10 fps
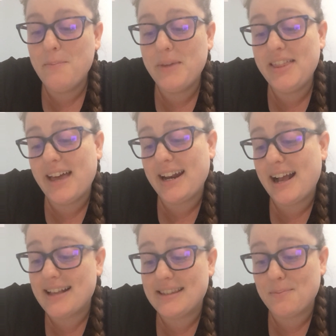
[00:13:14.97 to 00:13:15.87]
Be that
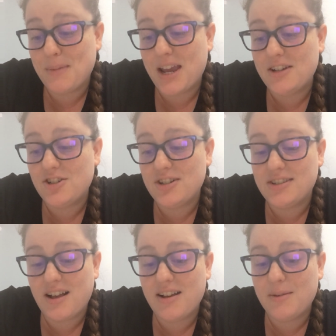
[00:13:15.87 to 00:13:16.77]
as it may, she
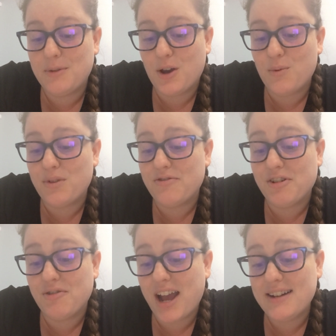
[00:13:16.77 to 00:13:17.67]
saw him go with
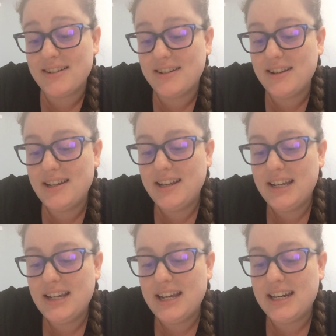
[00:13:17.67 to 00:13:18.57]
regret,
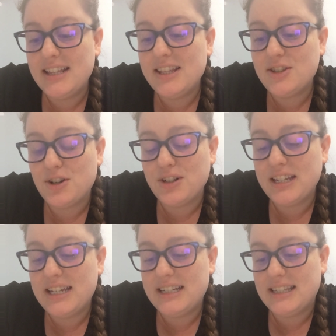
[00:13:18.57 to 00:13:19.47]
and in this
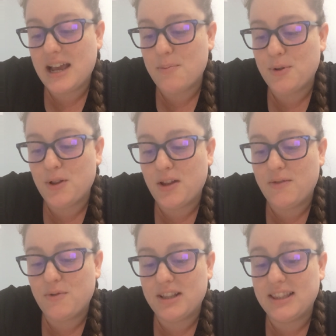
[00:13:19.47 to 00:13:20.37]
early example
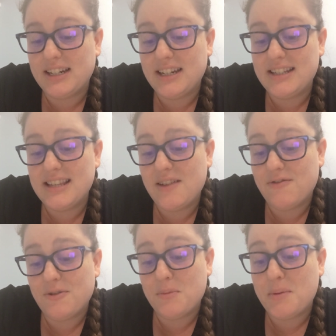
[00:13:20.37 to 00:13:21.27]
of what Lydia's
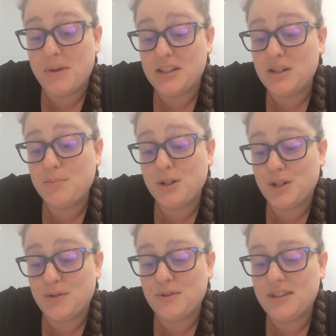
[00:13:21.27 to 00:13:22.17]
infamy must
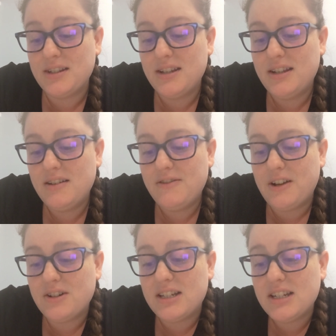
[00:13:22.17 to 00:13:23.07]
produce,
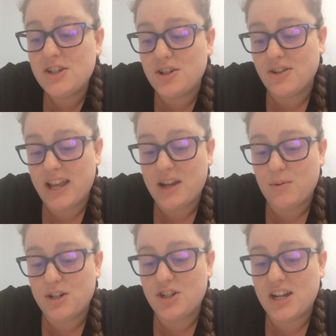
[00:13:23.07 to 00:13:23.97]
found additional
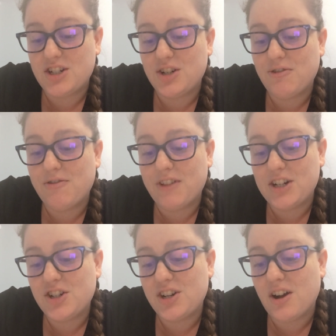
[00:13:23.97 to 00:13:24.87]
anguish as she
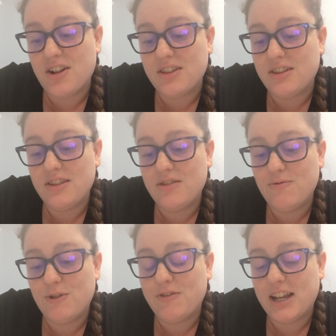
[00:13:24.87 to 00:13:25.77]
reflected on
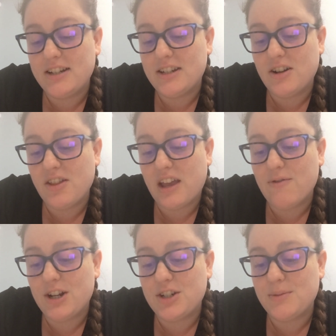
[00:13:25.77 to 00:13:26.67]
that
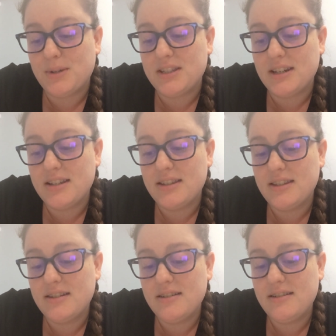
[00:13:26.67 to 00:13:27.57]
wretched
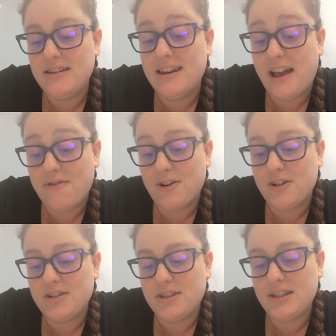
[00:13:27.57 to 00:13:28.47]
business.
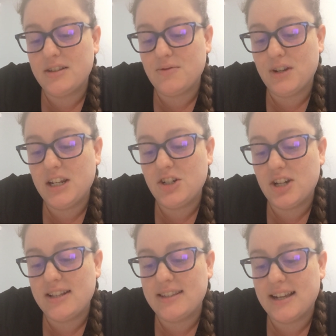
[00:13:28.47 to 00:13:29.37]
Never, since reading
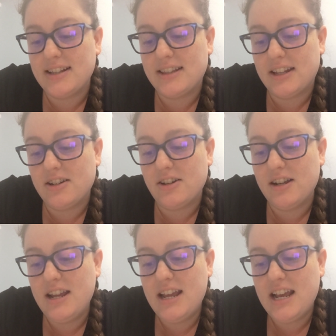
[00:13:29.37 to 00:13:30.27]
Jane's second letter,
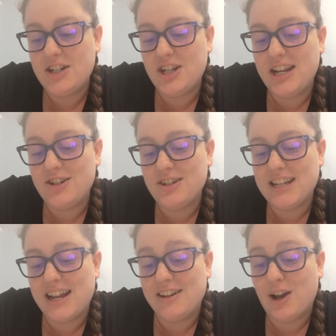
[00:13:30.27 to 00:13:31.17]
had she
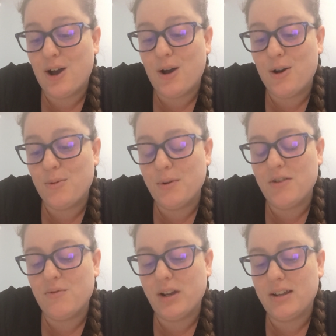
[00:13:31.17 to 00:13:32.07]
entertained a hope
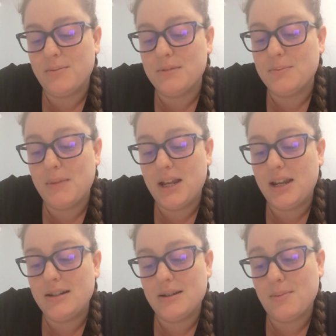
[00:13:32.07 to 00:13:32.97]
of Wickham's
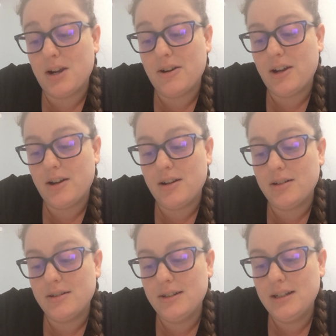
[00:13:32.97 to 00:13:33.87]
meaning to marry
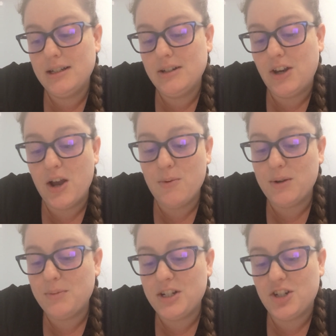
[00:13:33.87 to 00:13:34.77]
her. No
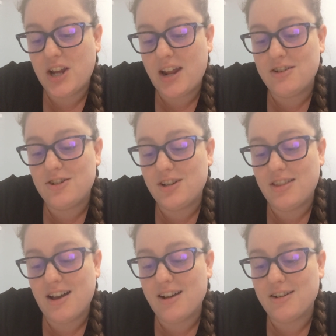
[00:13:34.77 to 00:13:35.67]
one but Jane, she
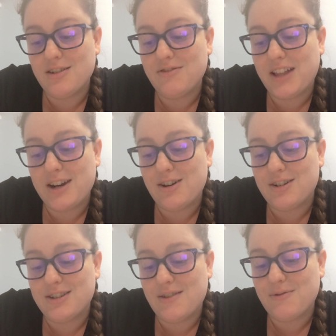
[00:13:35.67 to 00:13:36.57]
thought, could flatter
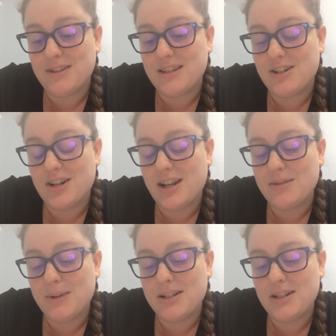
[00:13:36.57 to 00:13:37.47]
herself with such an
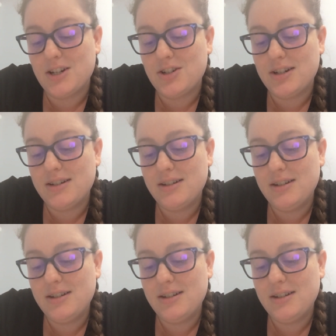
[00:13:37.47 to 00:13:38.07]
expectation.